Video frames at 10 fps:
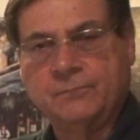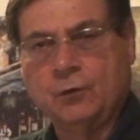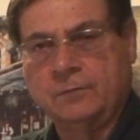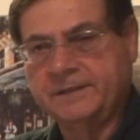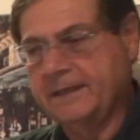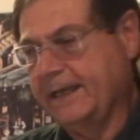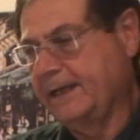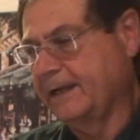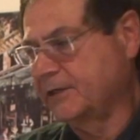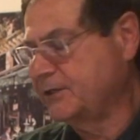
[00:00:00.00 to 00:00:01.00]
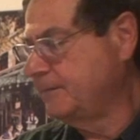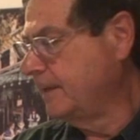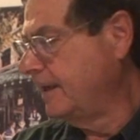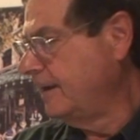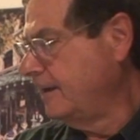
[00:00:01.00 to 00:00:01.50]
normally
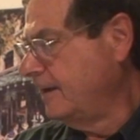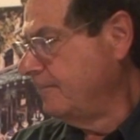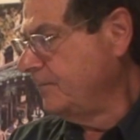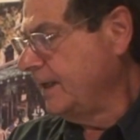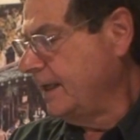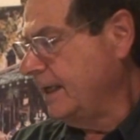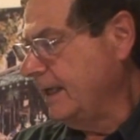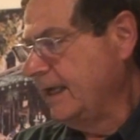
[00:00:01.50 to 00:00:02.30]
8X,